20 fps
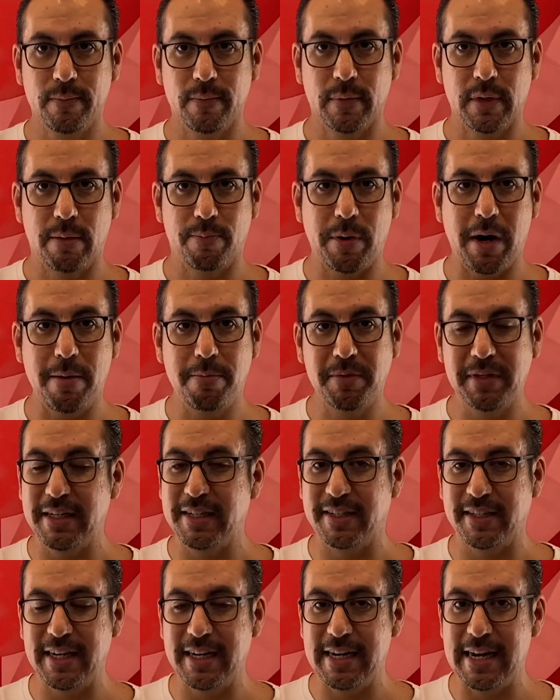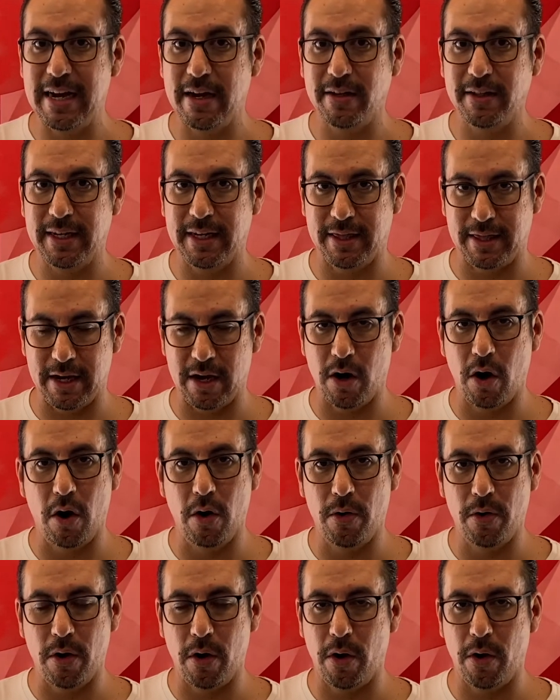probably see now that the
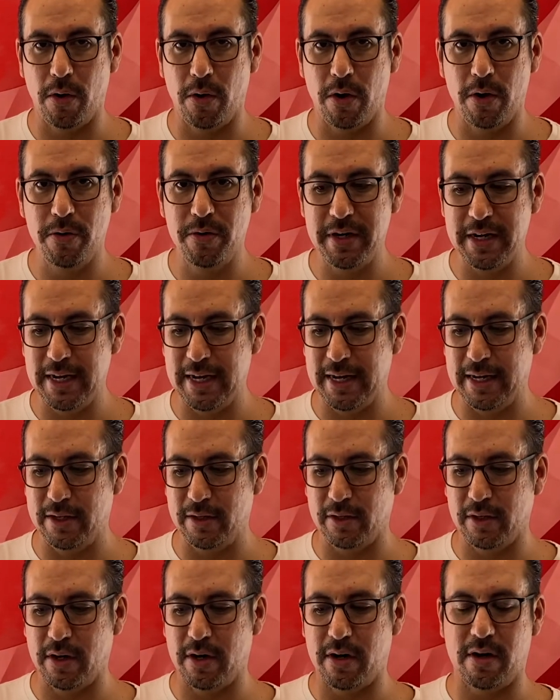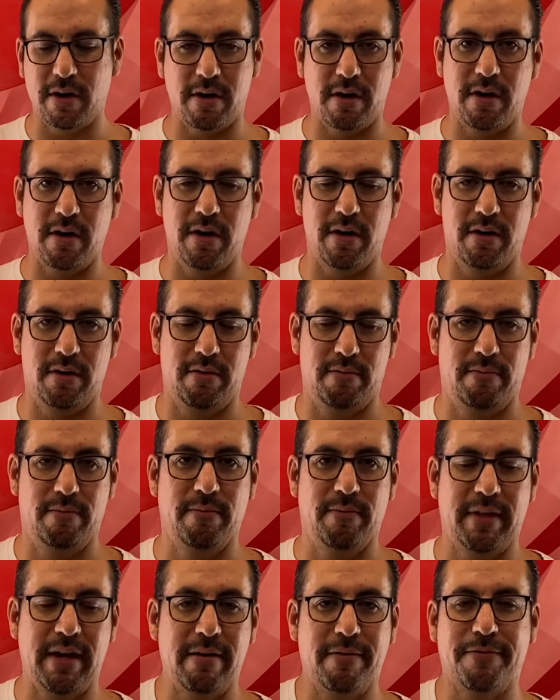Herodians are
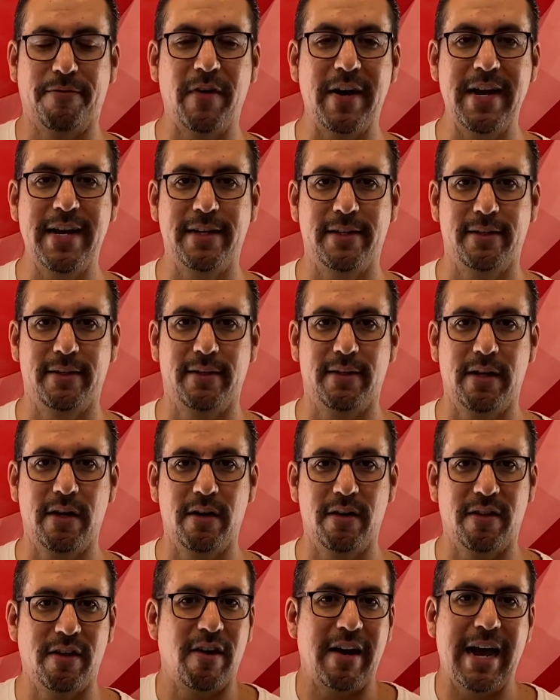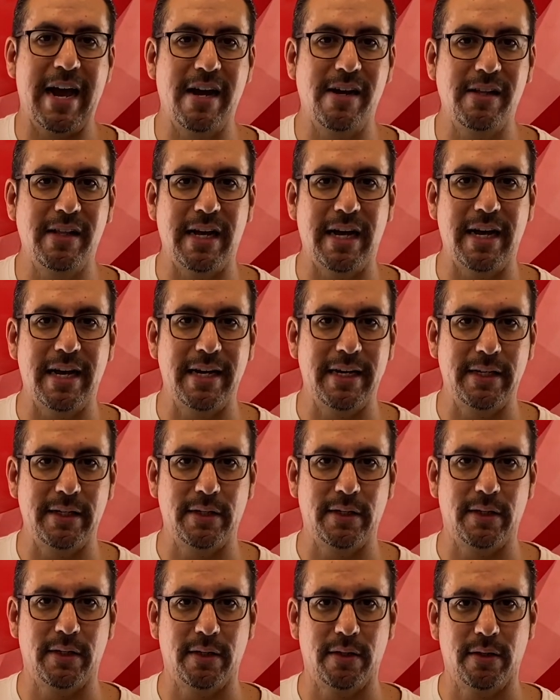their friends, their
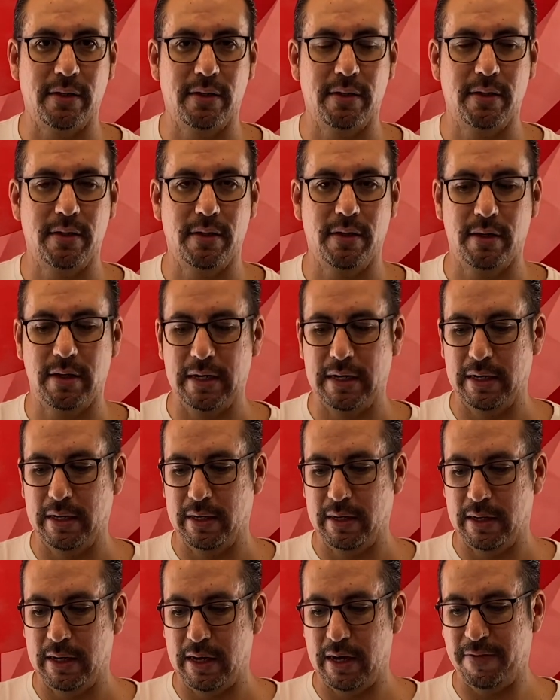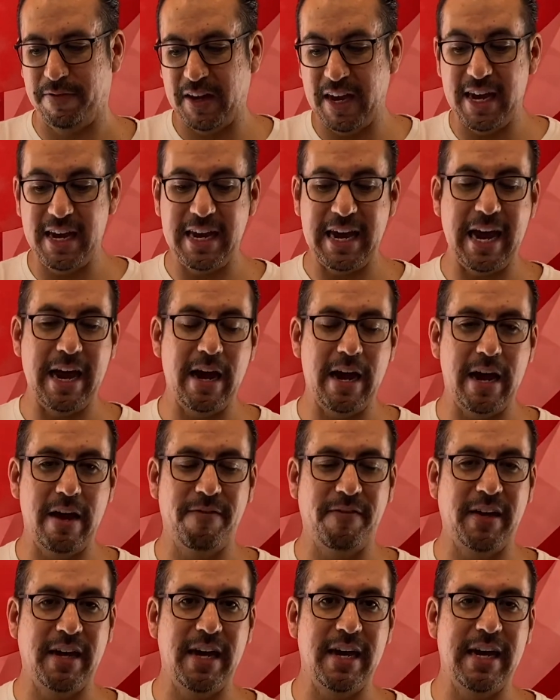allies. If King
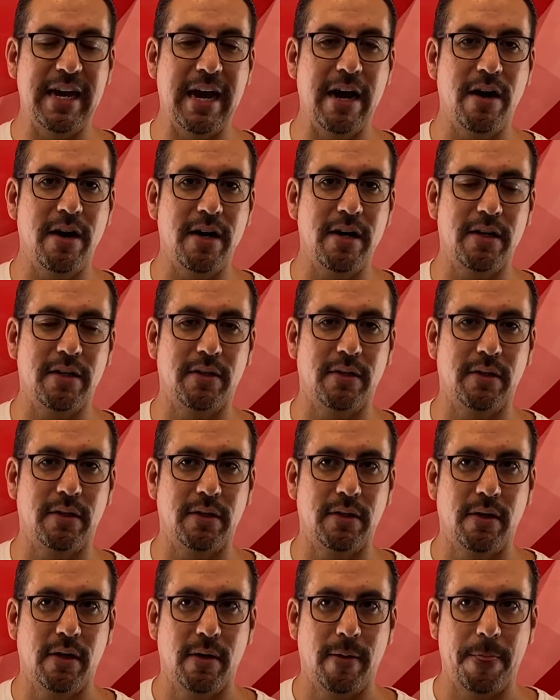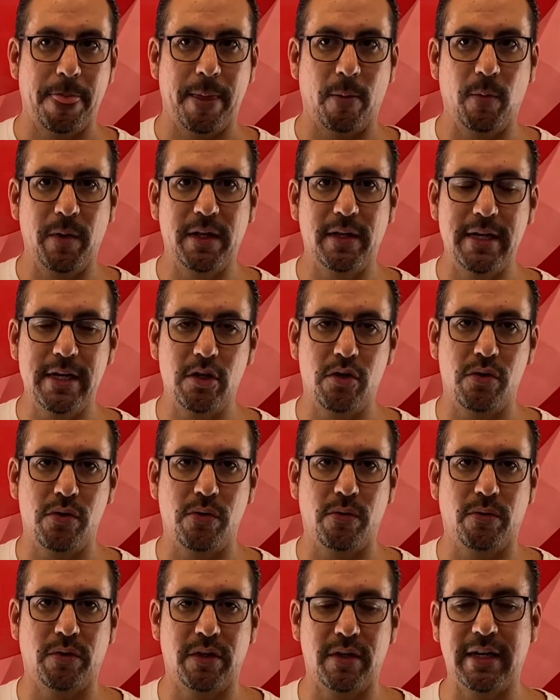Herod is willing
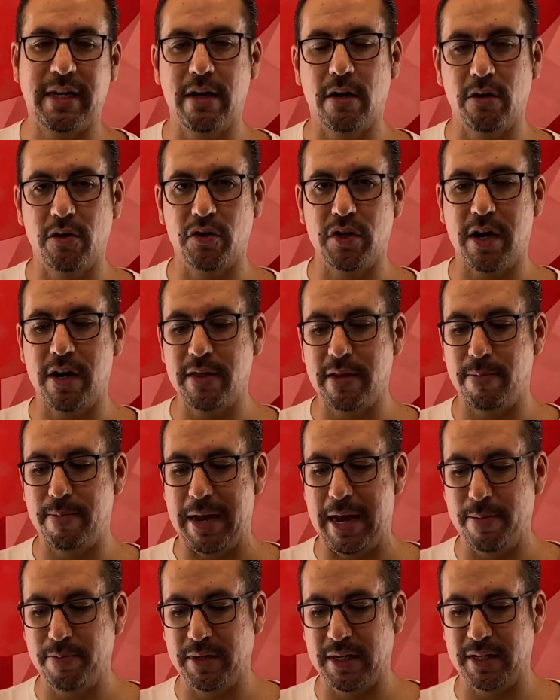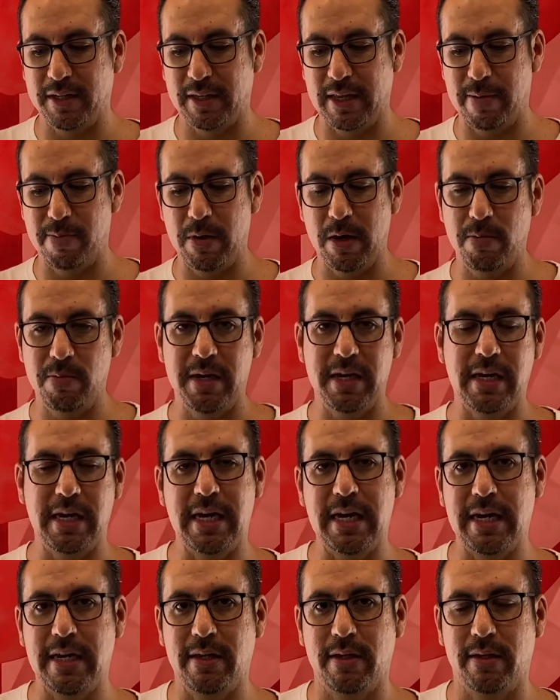to kill John the Baptist, then maybe
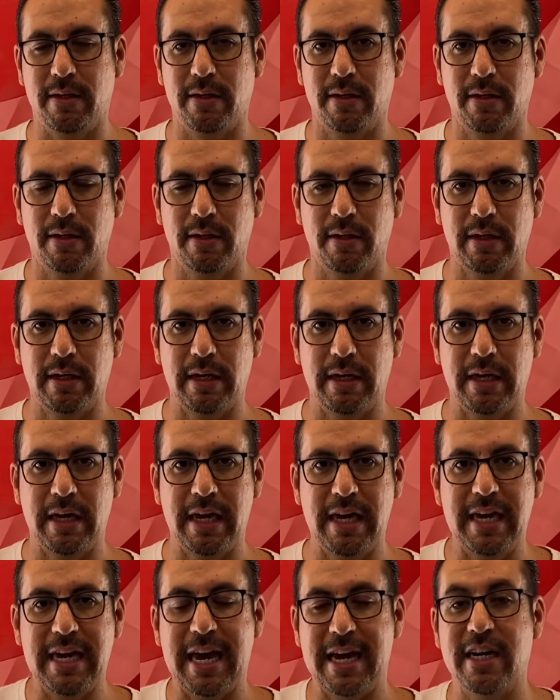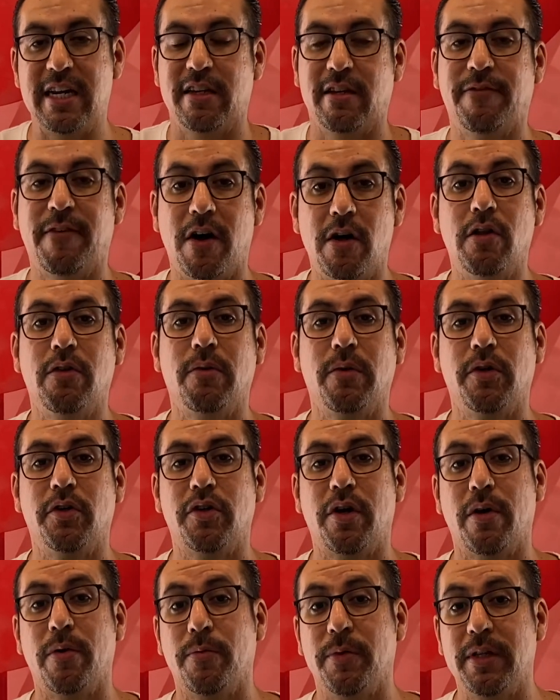he and his followers
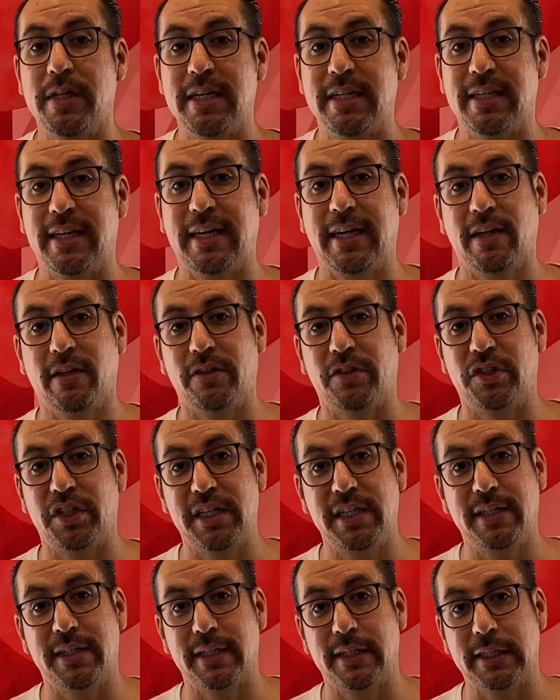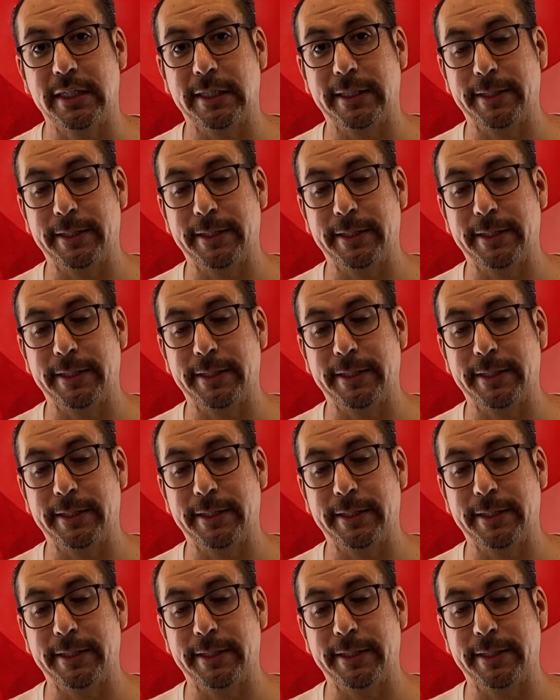are willing to kill Jesus.